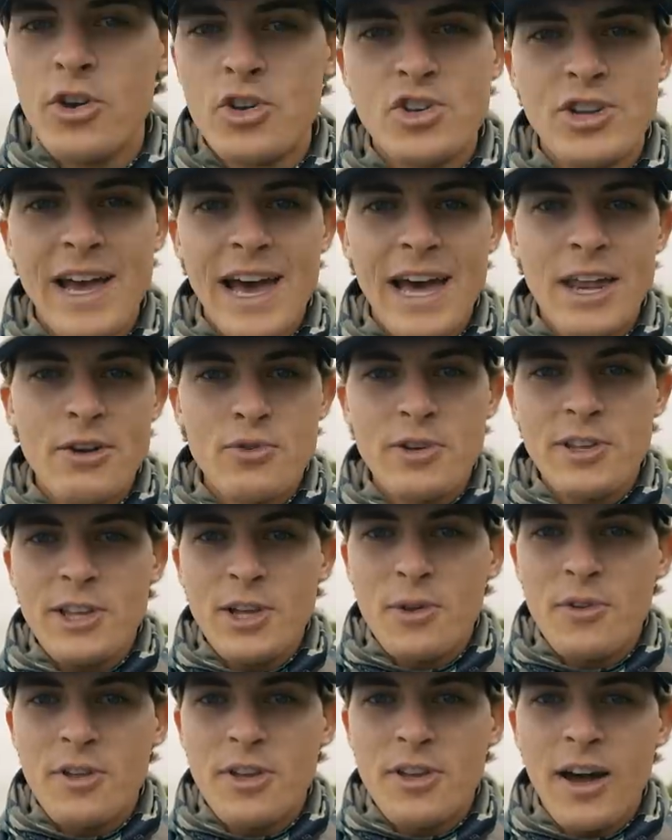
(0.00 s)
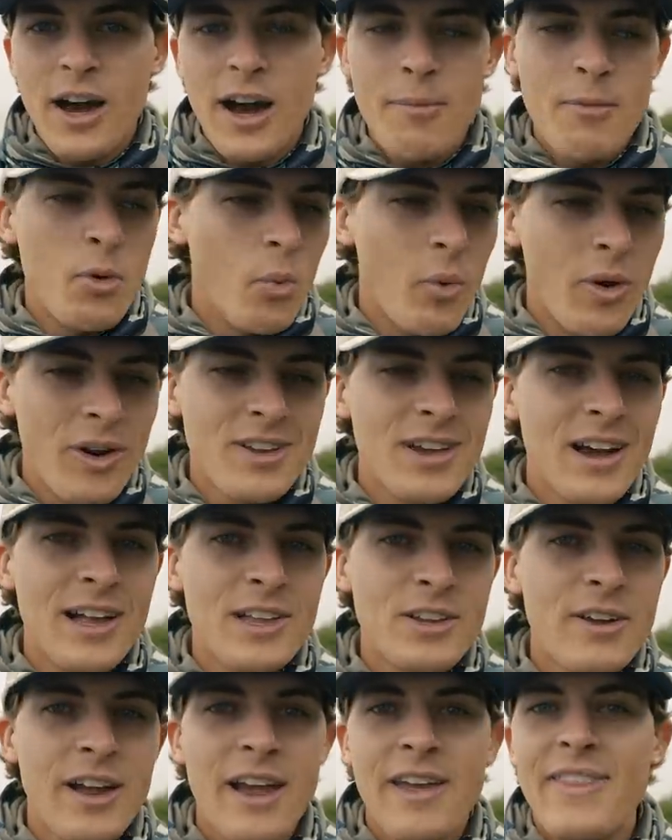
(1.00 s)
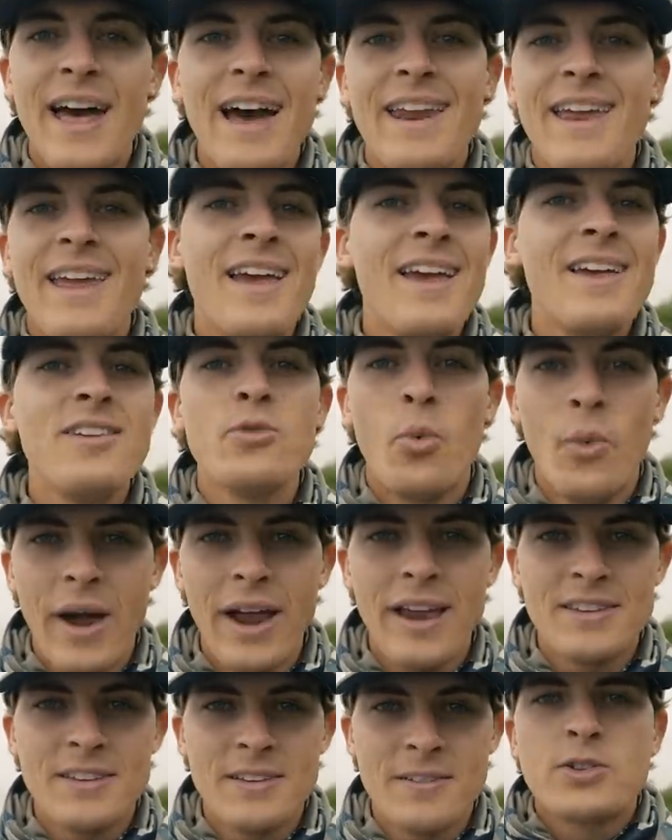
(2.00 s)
Shad really only come in one color, and that is white.